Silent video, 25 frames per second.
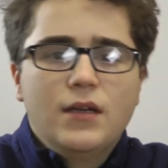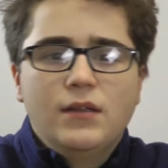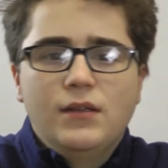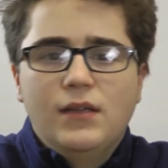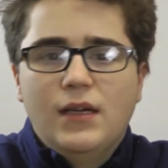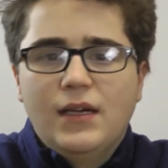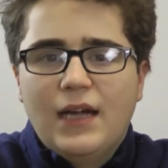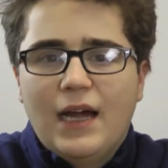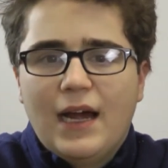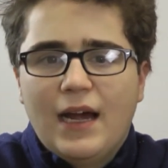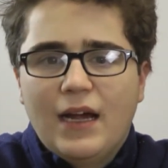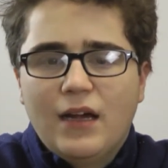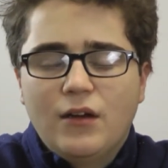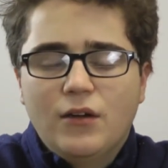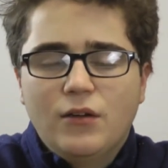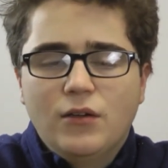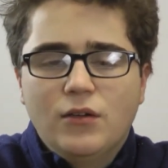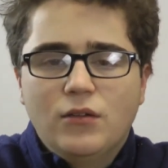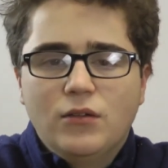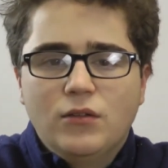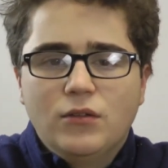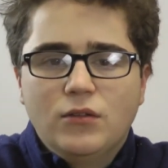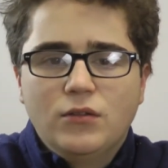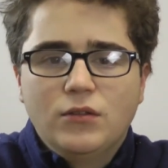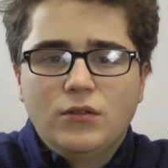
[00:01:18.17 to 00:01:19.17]

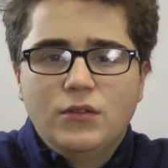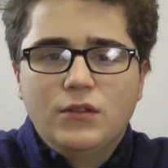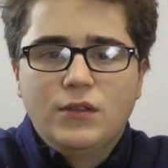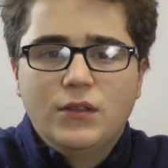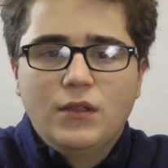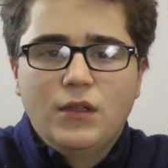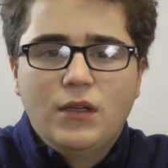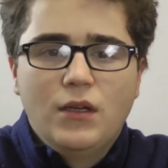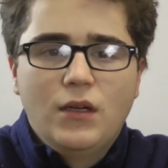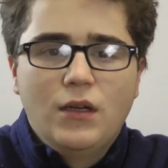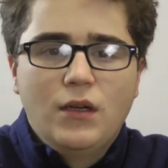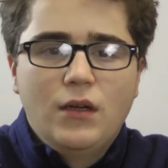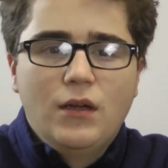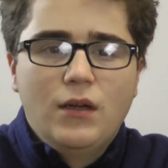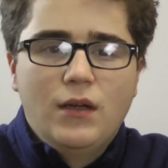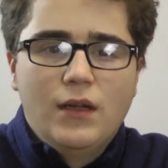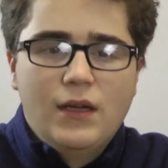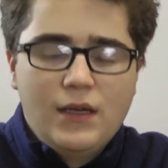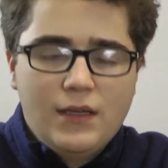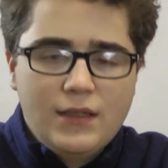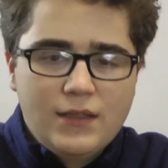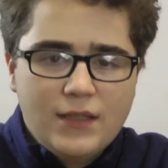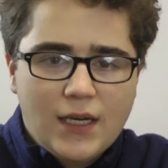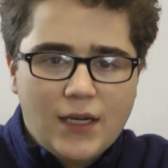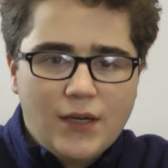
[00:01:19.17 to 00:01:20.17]
diagonals,
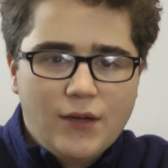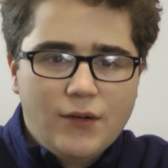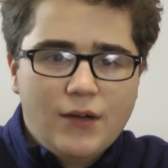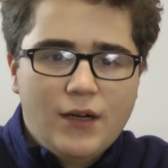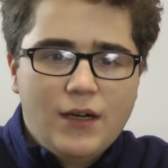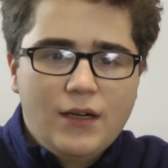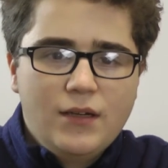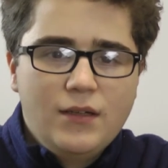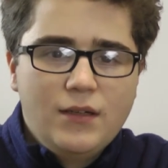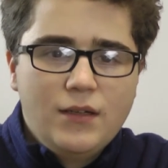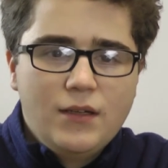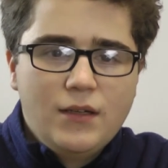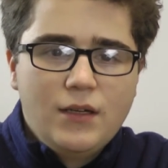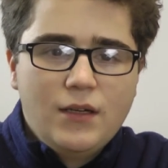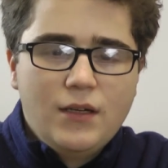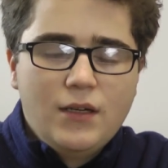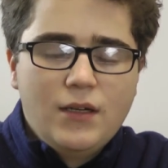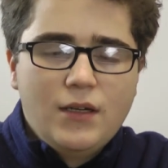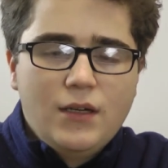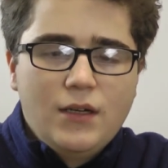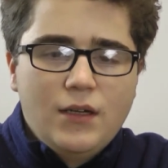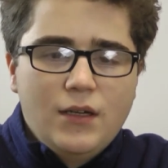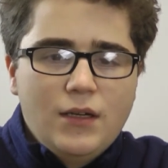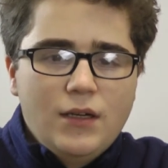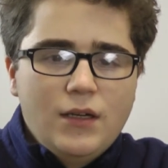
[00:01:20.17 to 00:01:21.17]
etc.
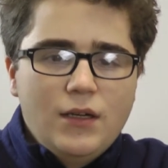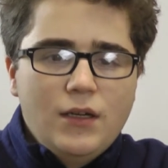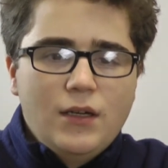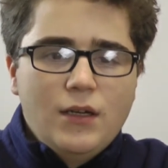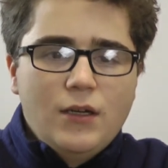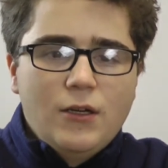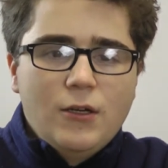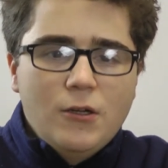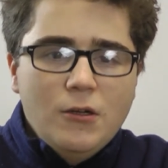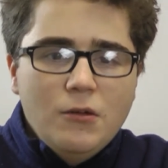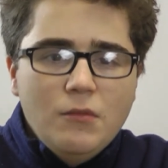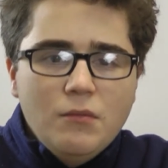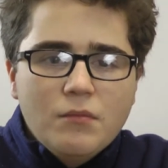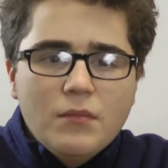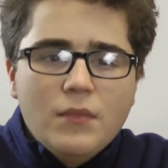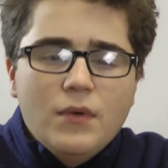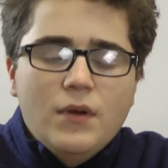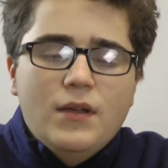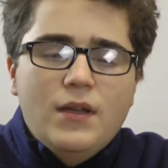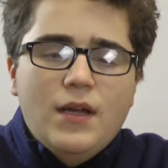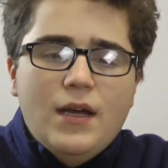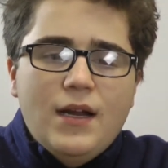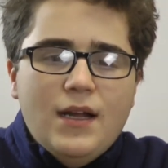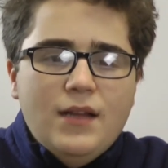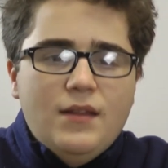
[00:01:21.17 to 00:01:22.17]

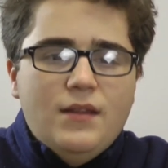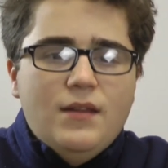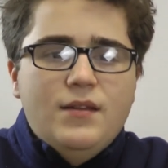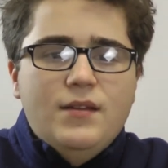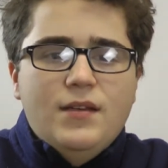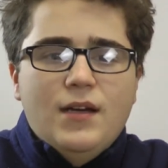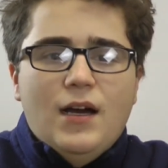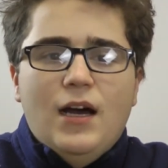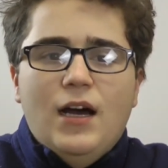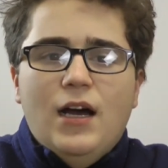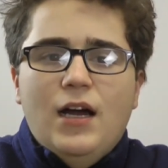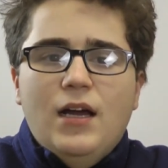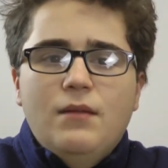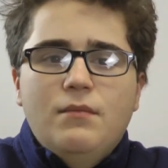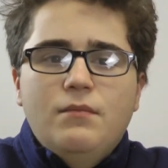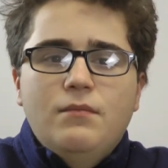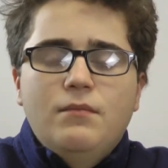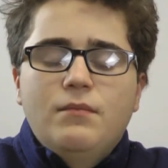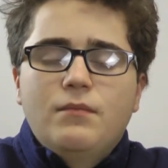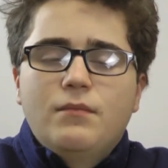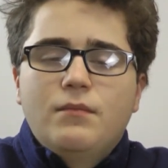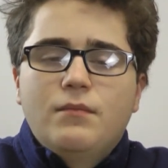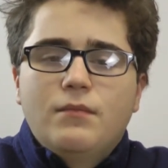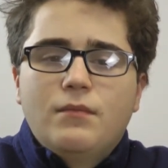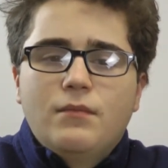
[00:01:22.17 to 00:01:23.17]
But then at the
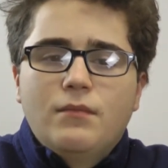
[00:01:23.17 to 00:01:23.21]
time,